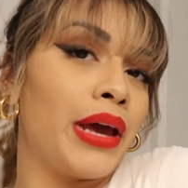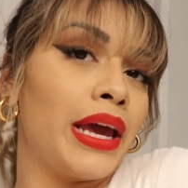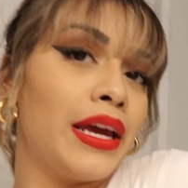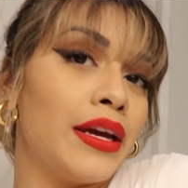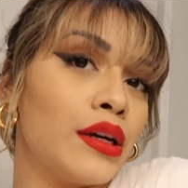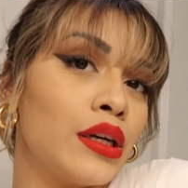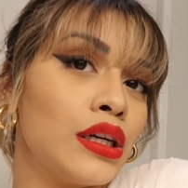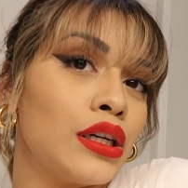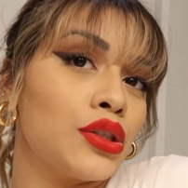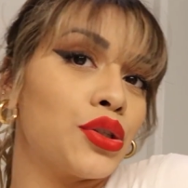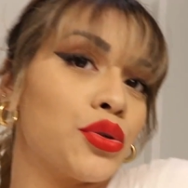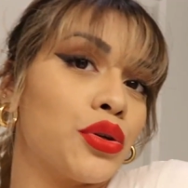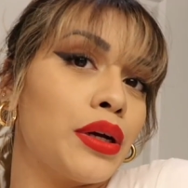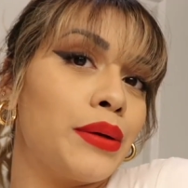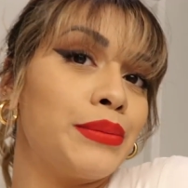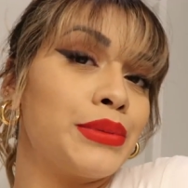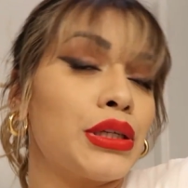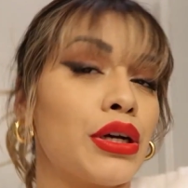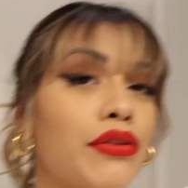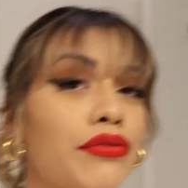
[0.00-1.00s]
bang
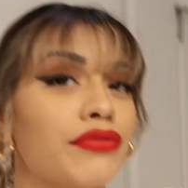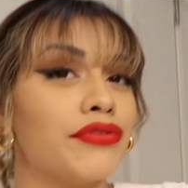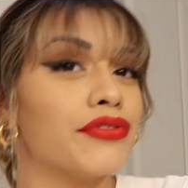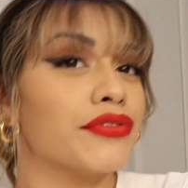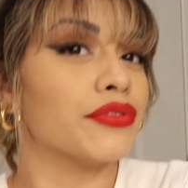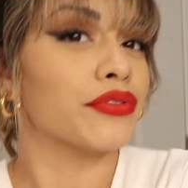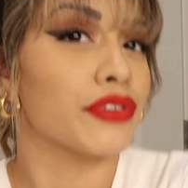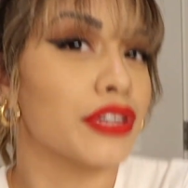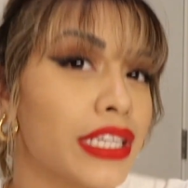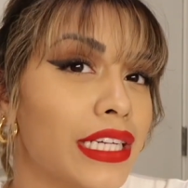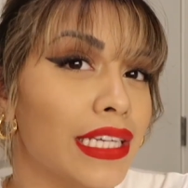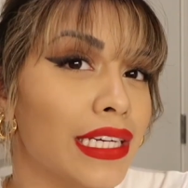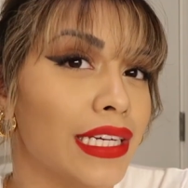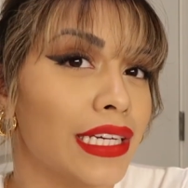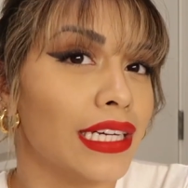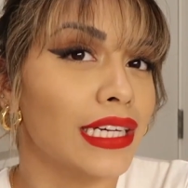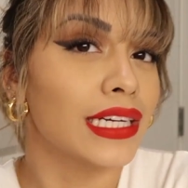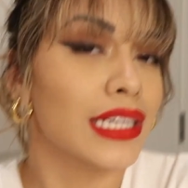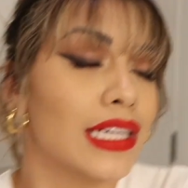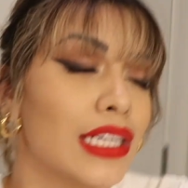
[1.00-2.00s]
trims are
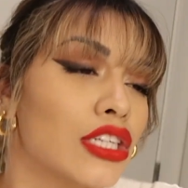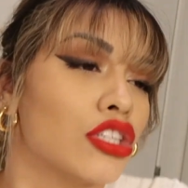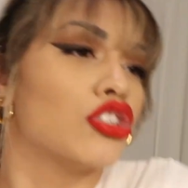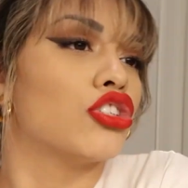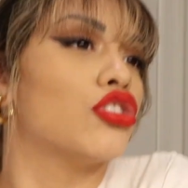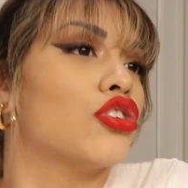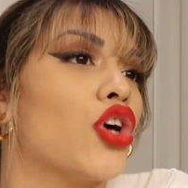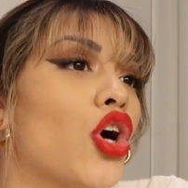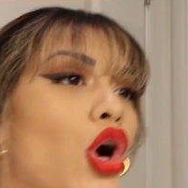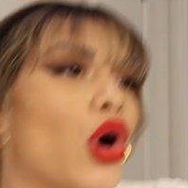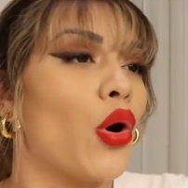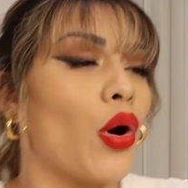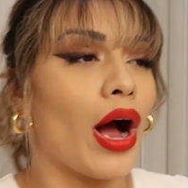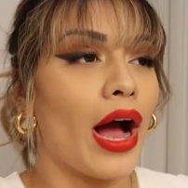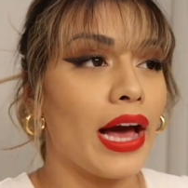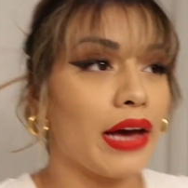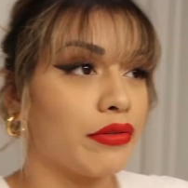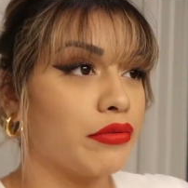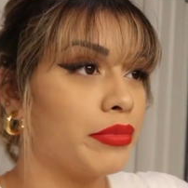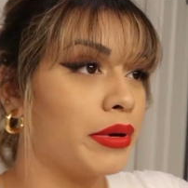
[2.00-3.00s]
free, so
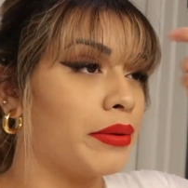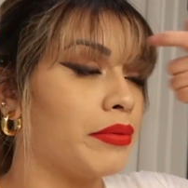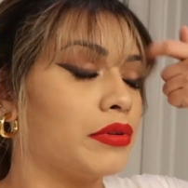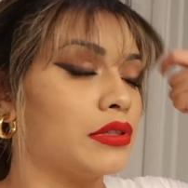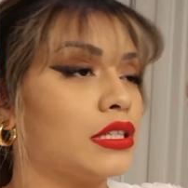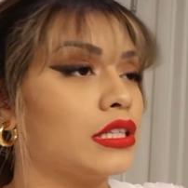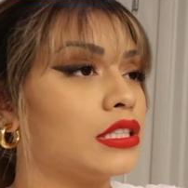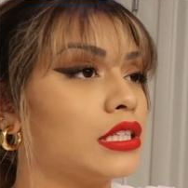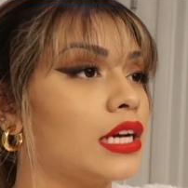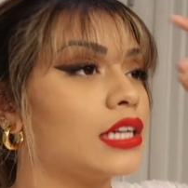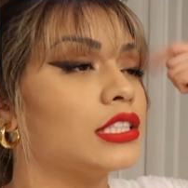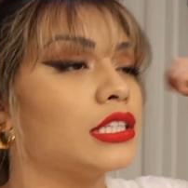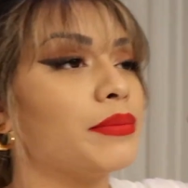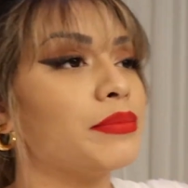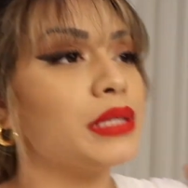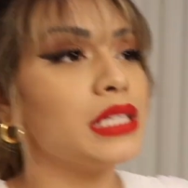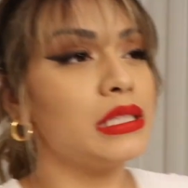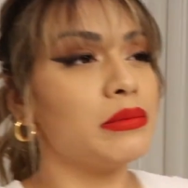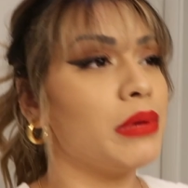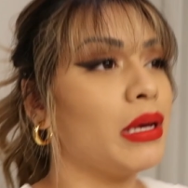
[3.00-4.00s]
I will be able to touch
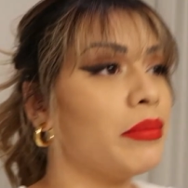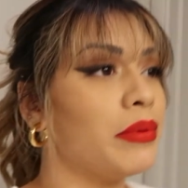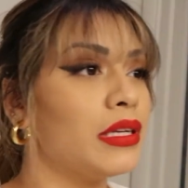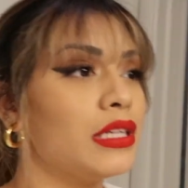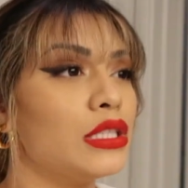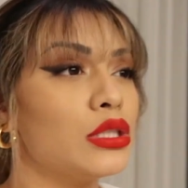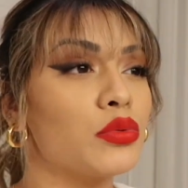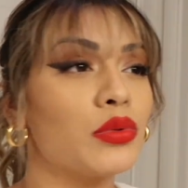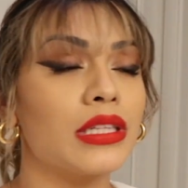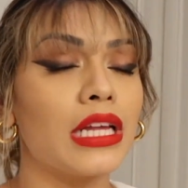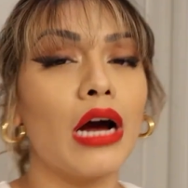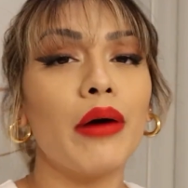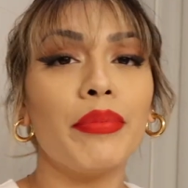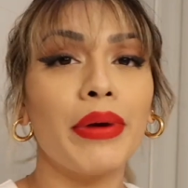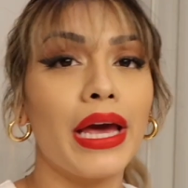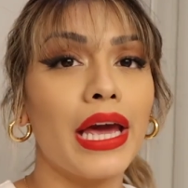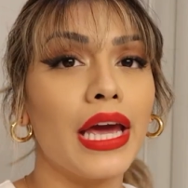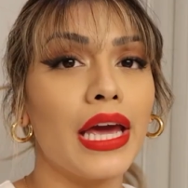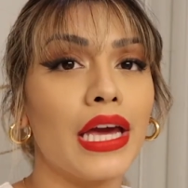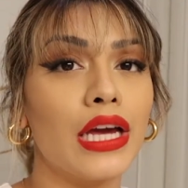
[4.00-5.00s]
up these babies without
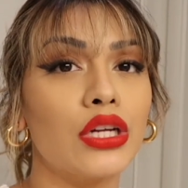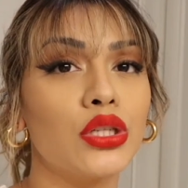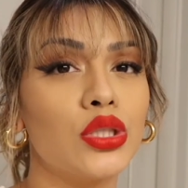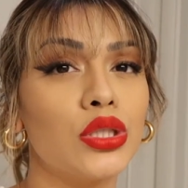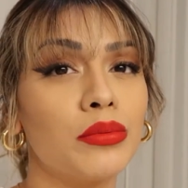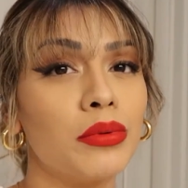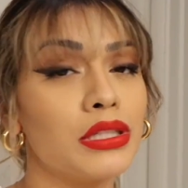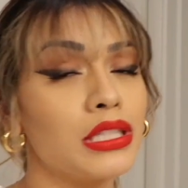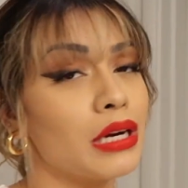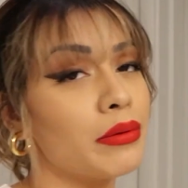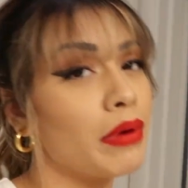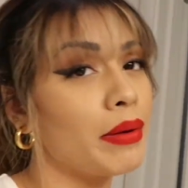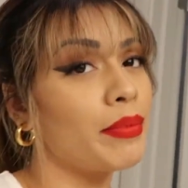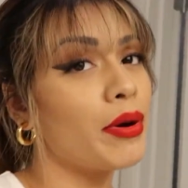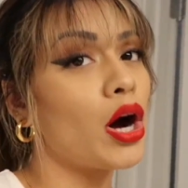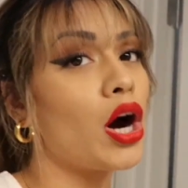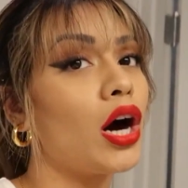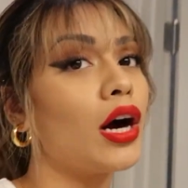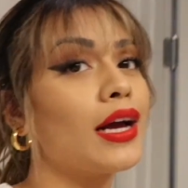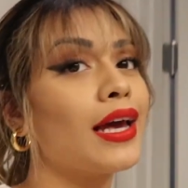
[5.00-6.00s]
paying too much out of my
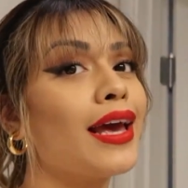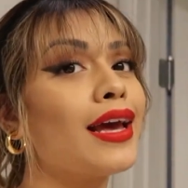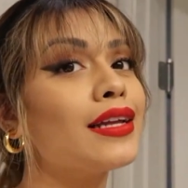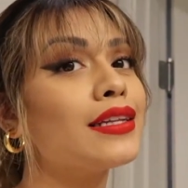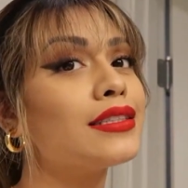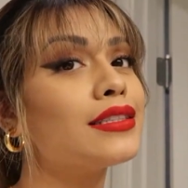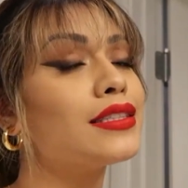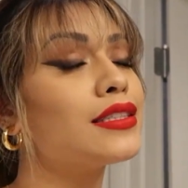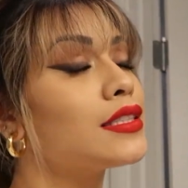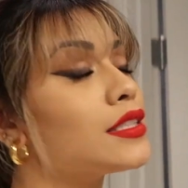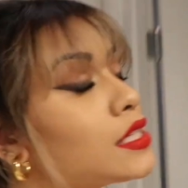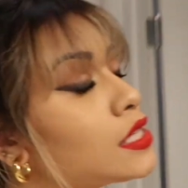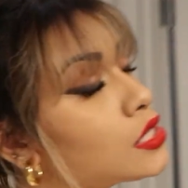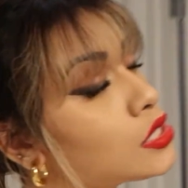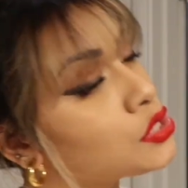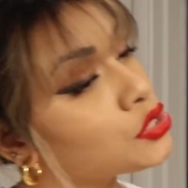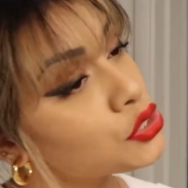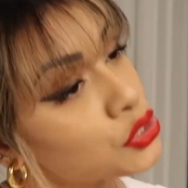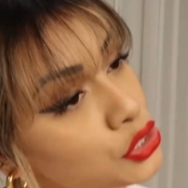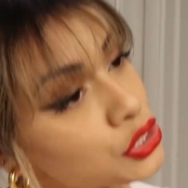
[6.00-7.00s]
pockets
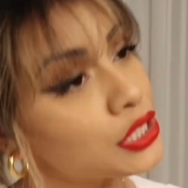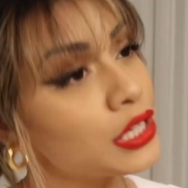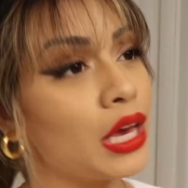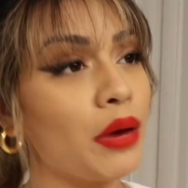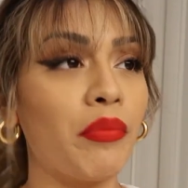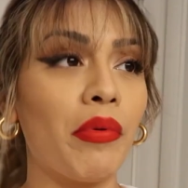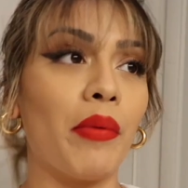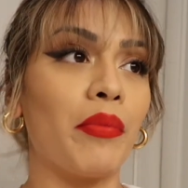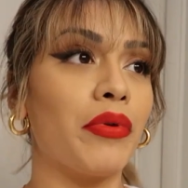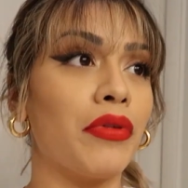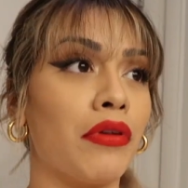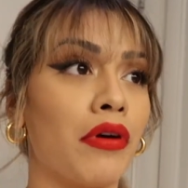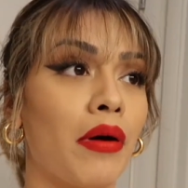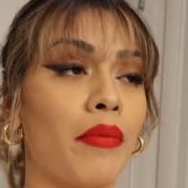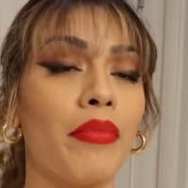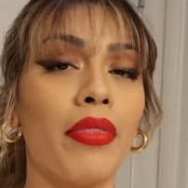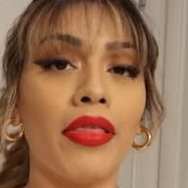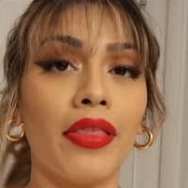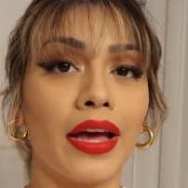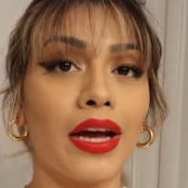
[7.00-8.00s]
to keep up with
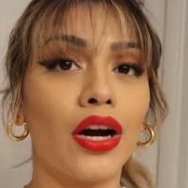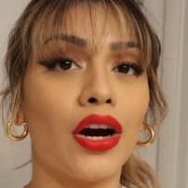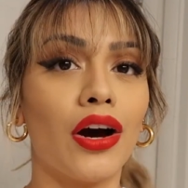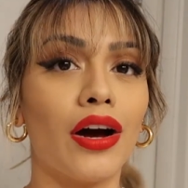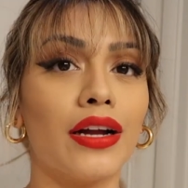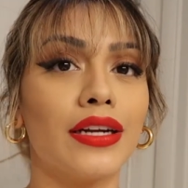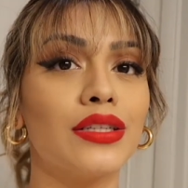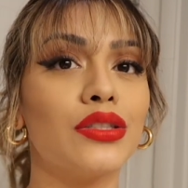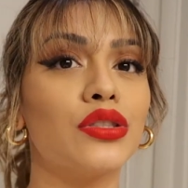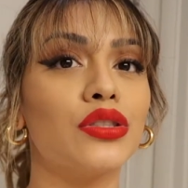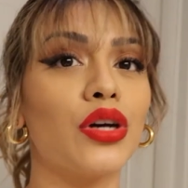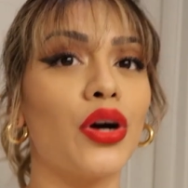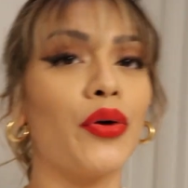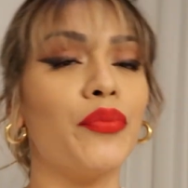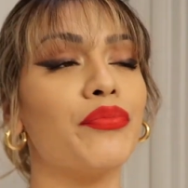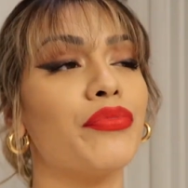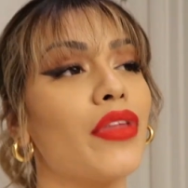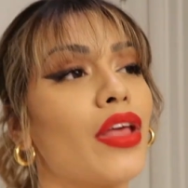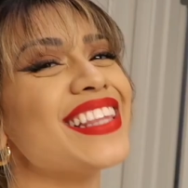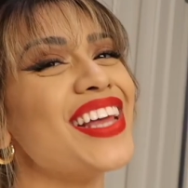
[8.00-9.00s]
them. Thank God.
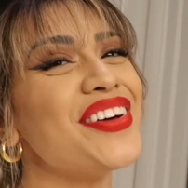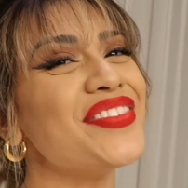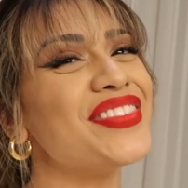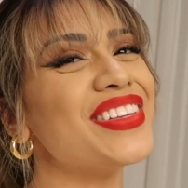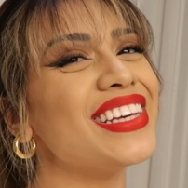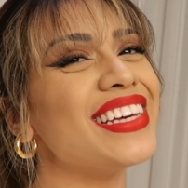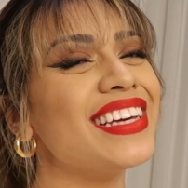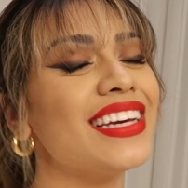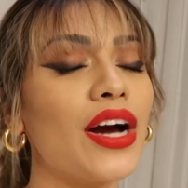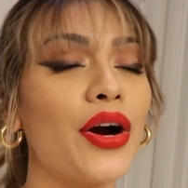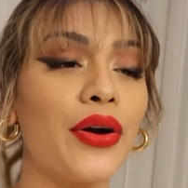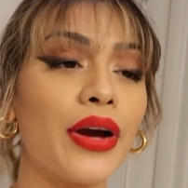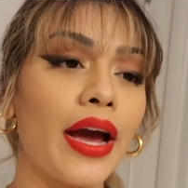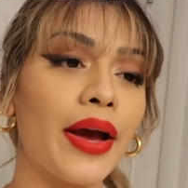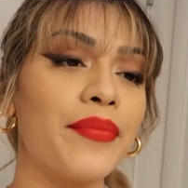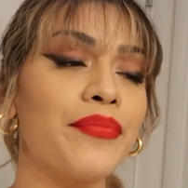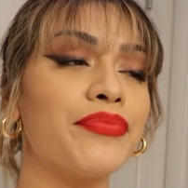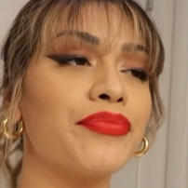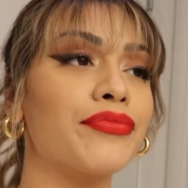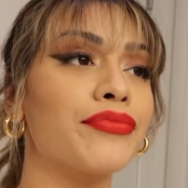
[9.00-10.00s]
So lovely.
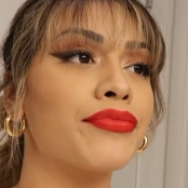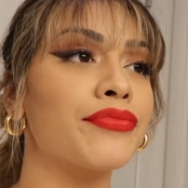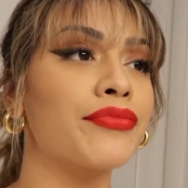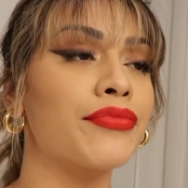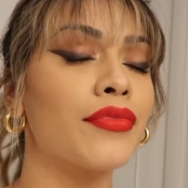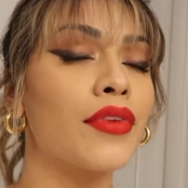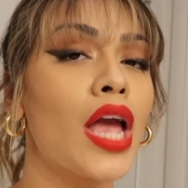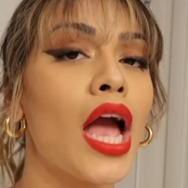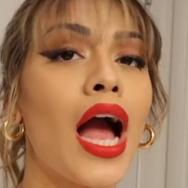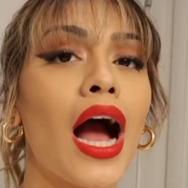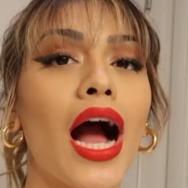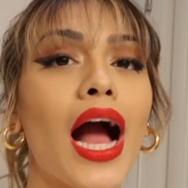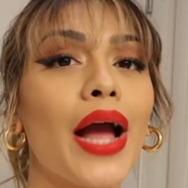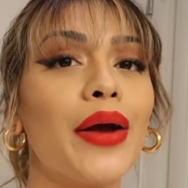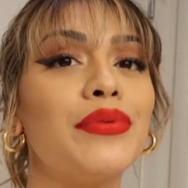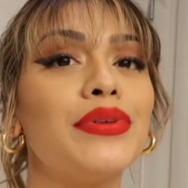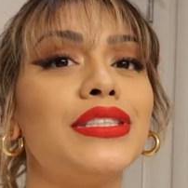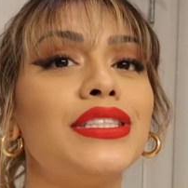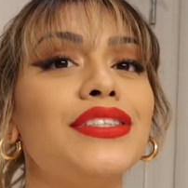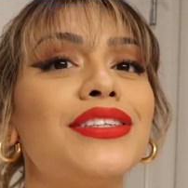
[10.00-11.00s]
Okay,
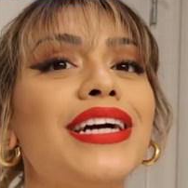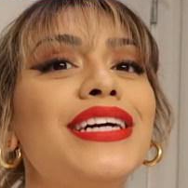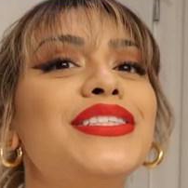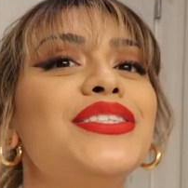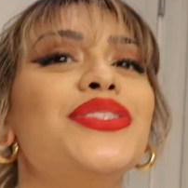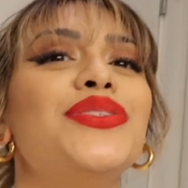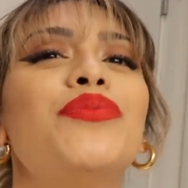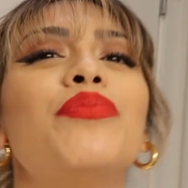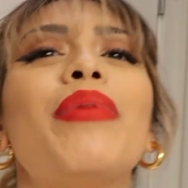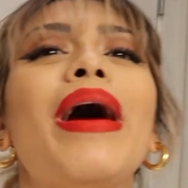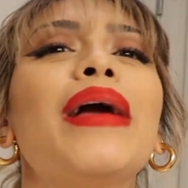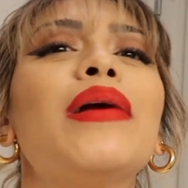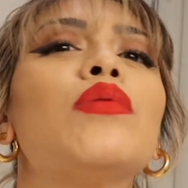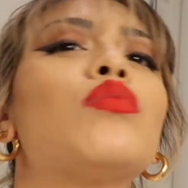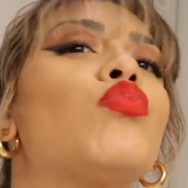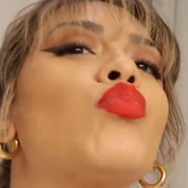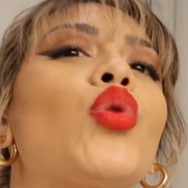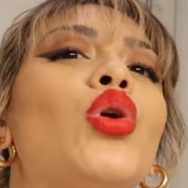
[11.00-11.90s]
I will see you guys soon. Bye.